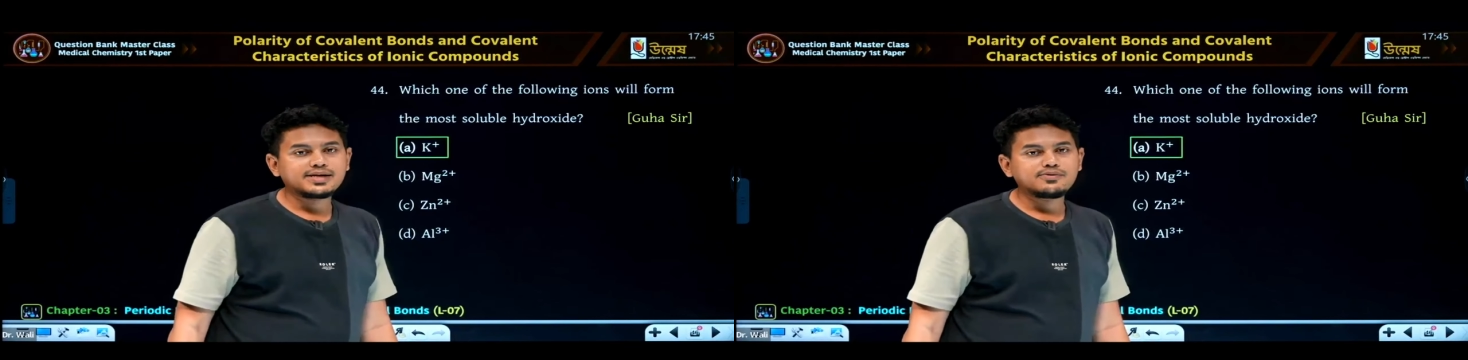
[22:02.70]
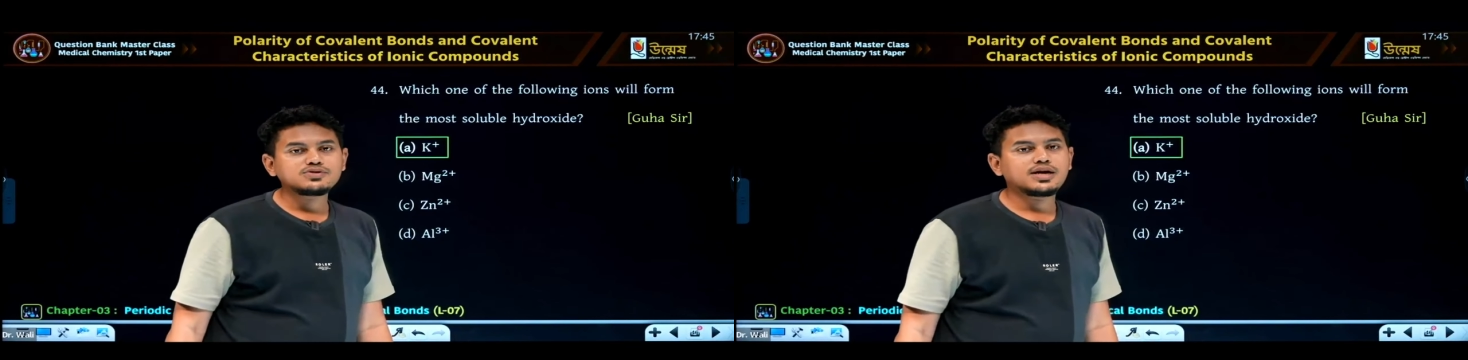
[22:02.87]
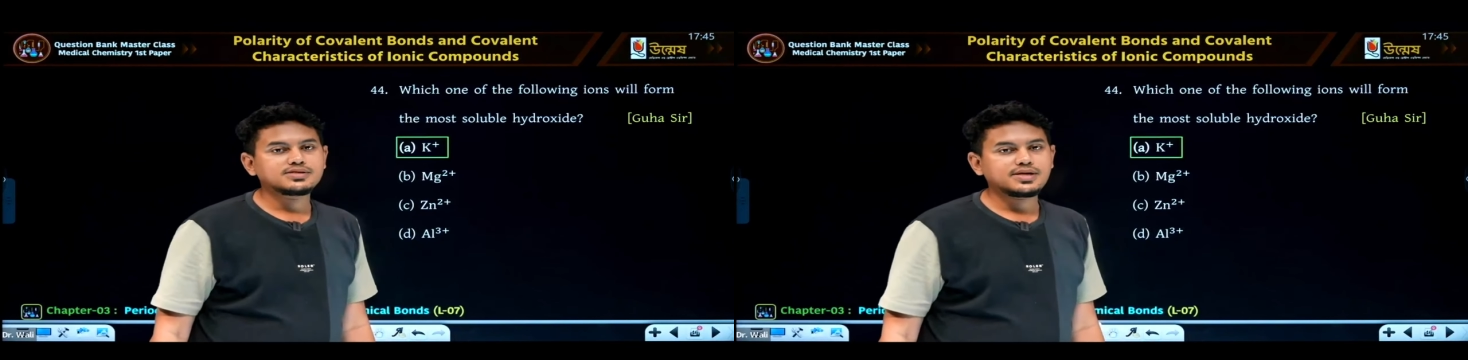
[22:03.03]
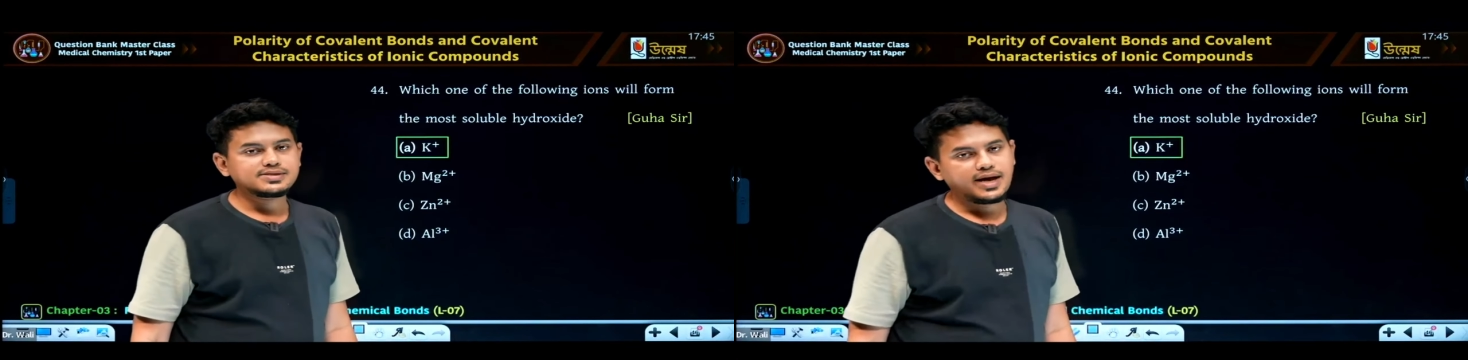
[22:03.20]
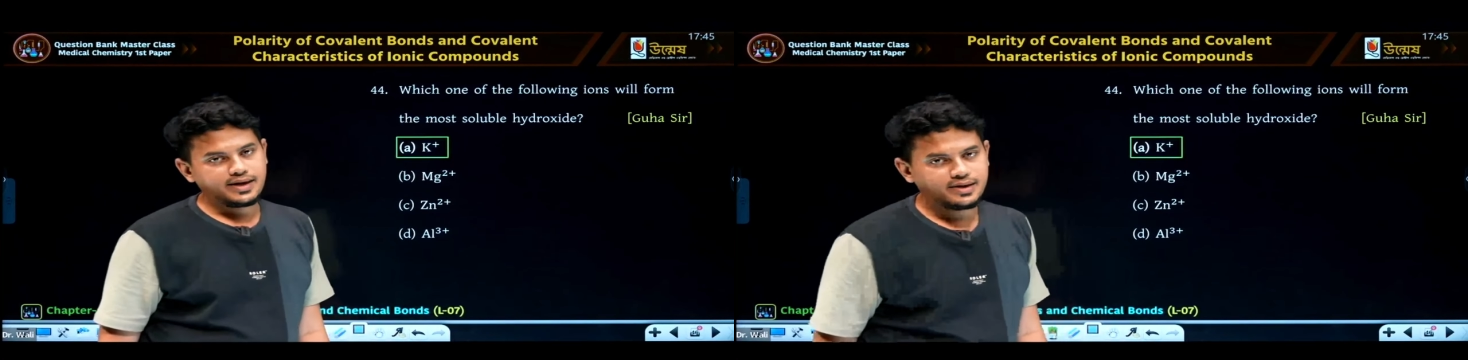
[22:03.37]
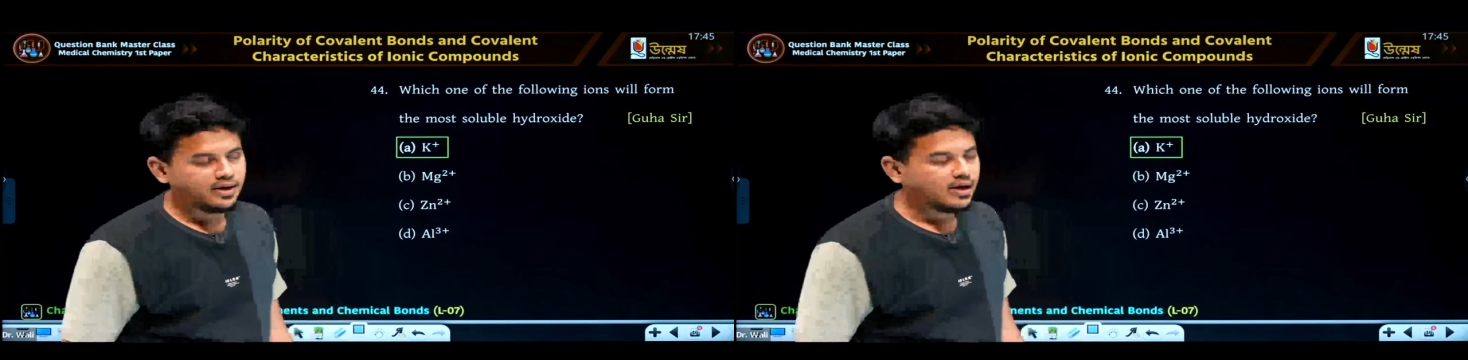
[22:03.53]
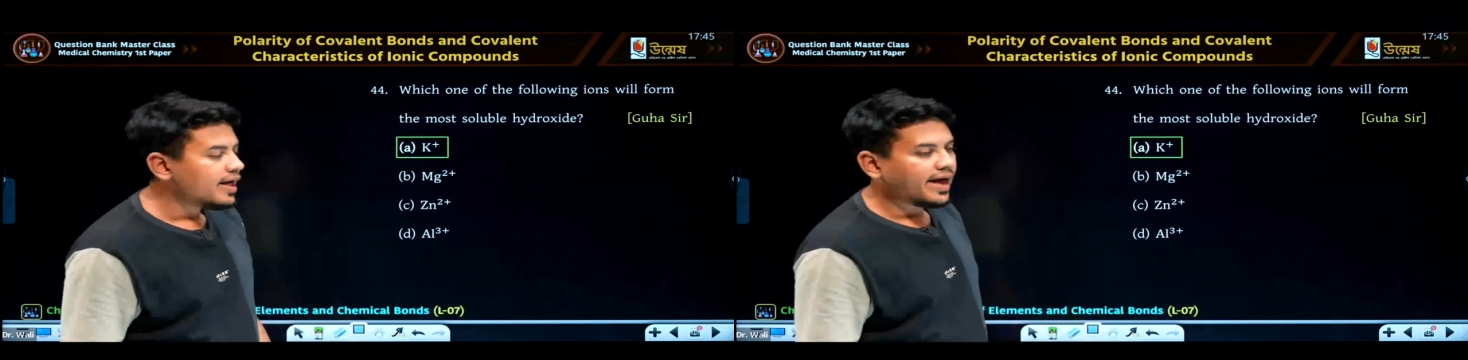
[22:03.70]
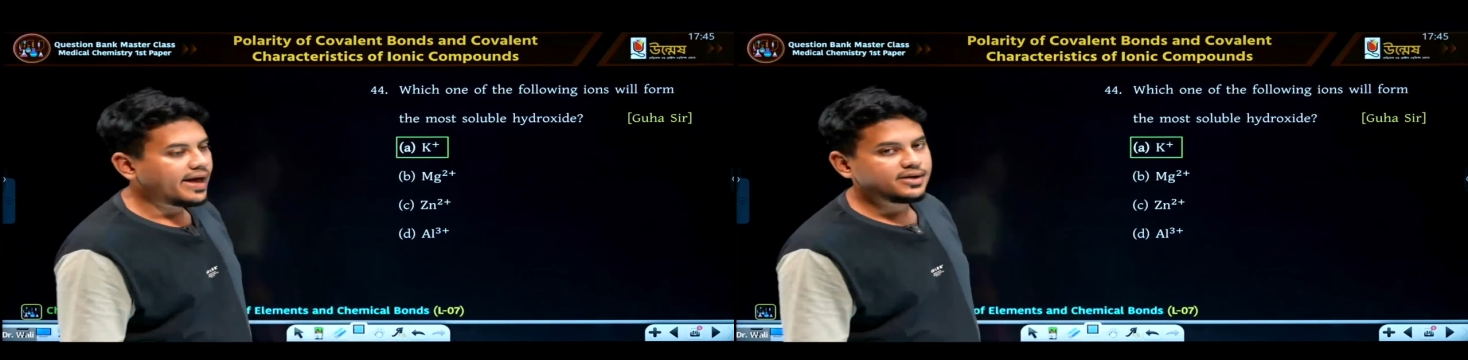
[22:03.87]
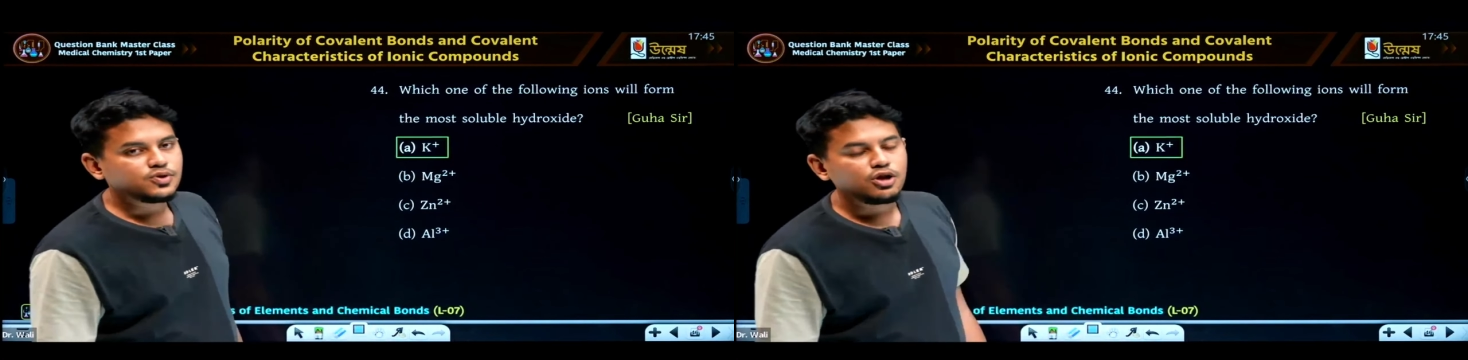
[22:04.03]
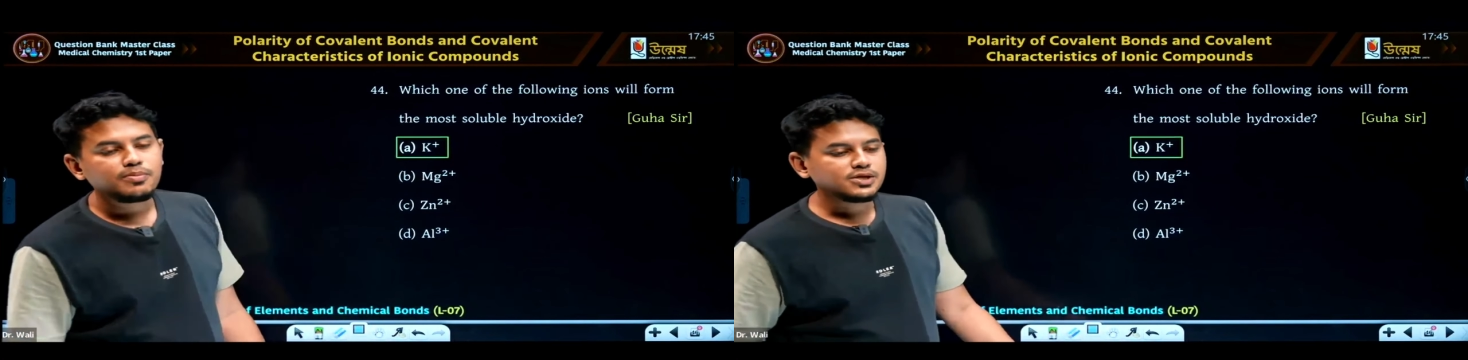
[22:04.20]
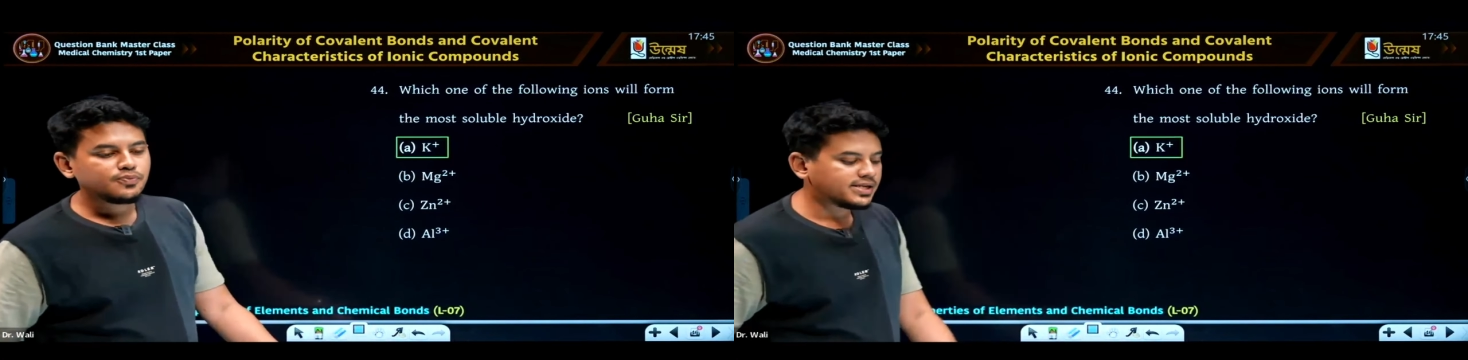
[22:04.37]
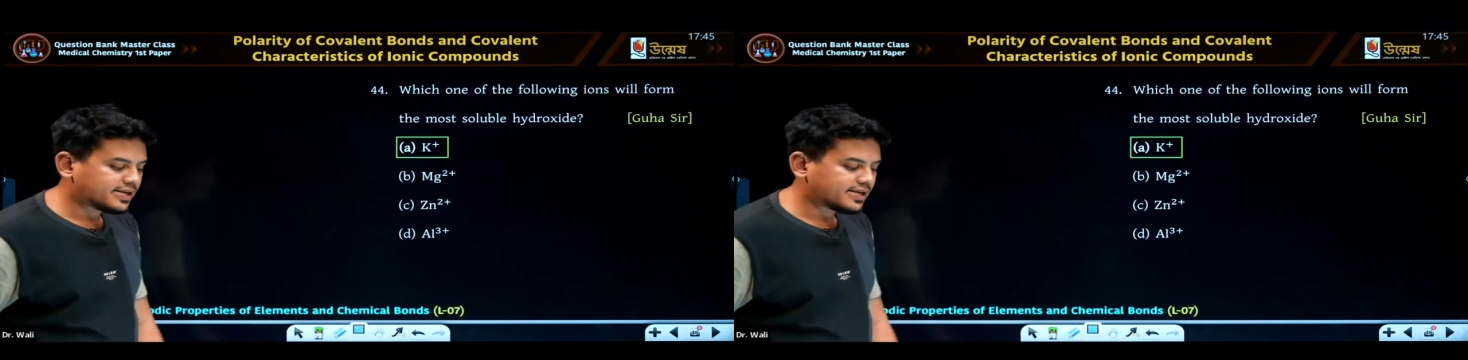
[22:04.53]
the cation charge gets higher, and solubility